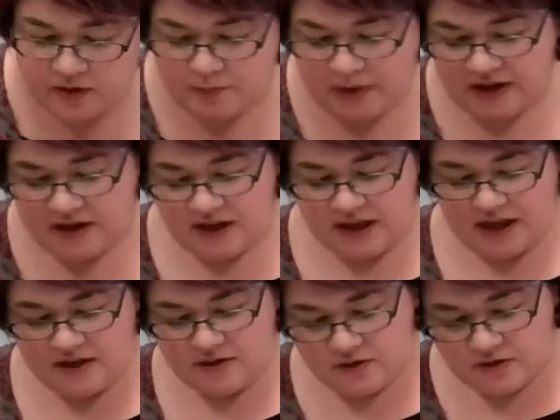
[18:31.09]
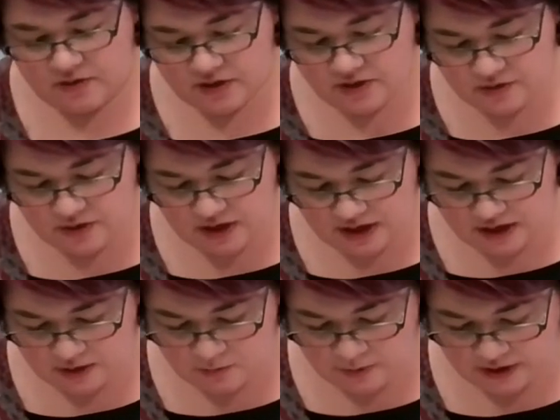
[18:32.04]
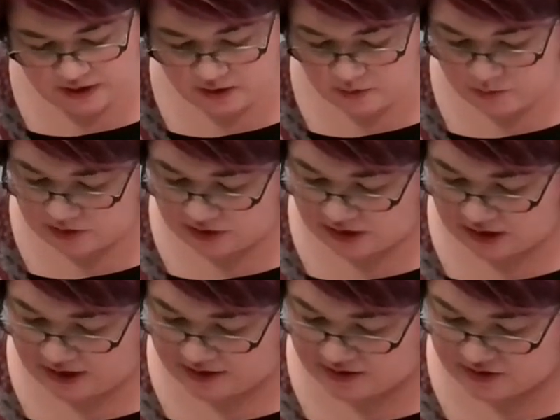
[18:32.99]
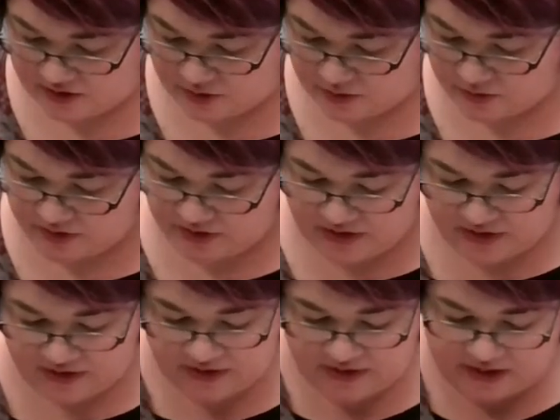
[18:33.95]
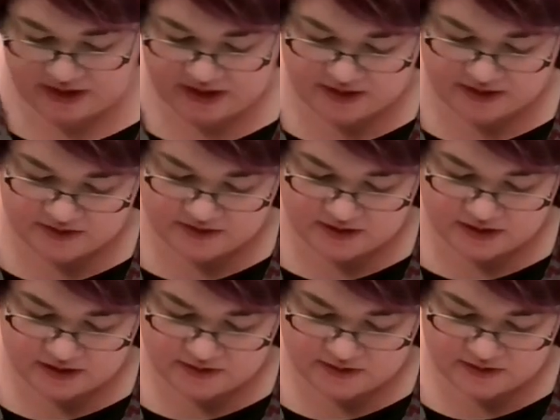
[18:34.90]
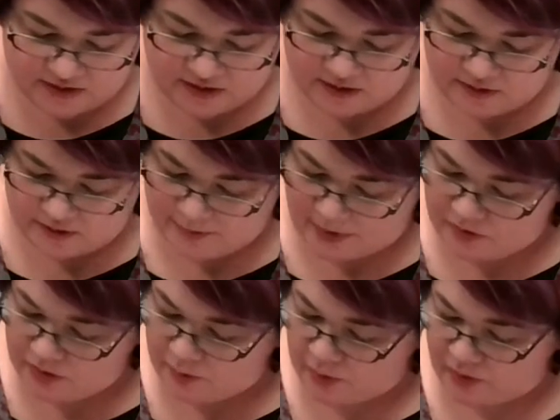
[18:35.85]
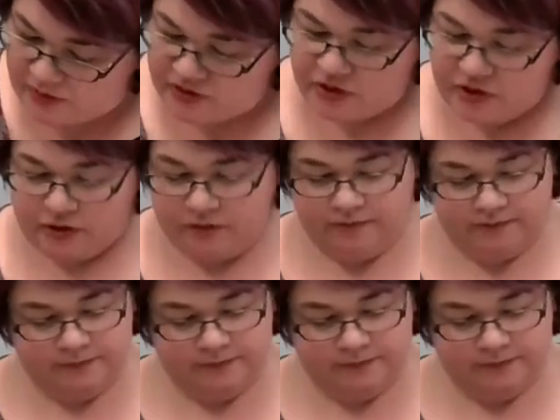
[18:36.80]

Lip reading: But again, you can do it any way you would like to. That is the nice thing about the bullet journal.